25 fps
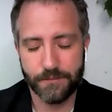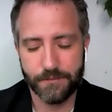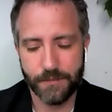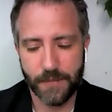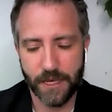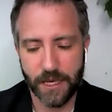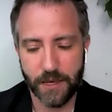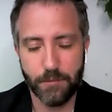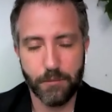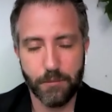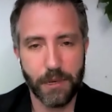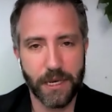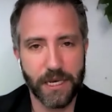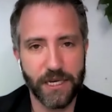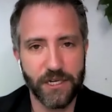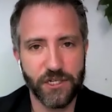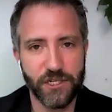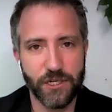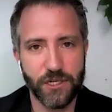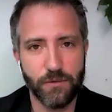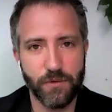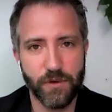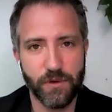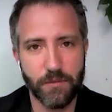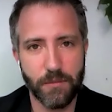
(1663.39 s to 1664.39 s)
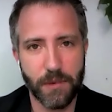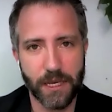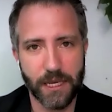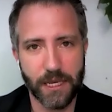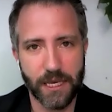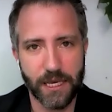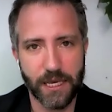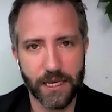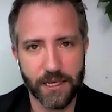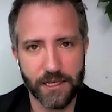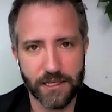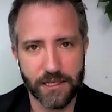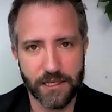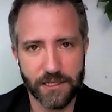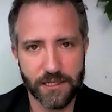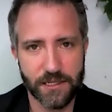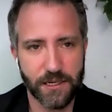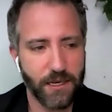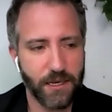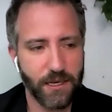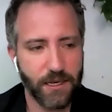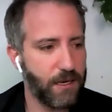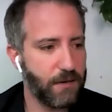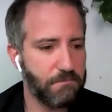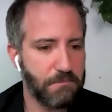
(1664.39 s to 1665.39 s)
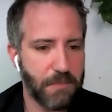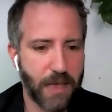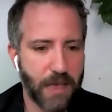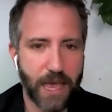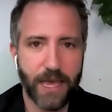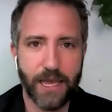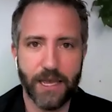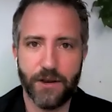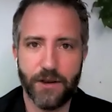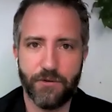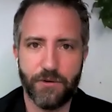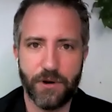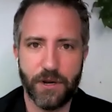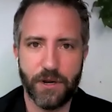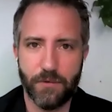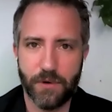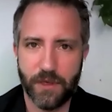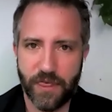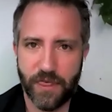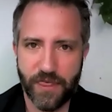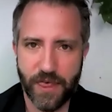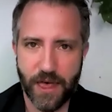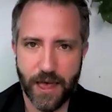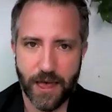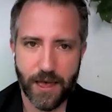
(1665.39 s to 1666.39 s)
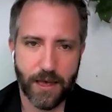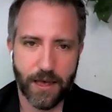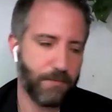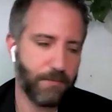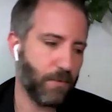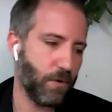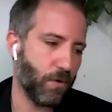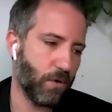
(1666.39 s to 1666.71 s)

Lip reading: impatient with my kids, angry with them,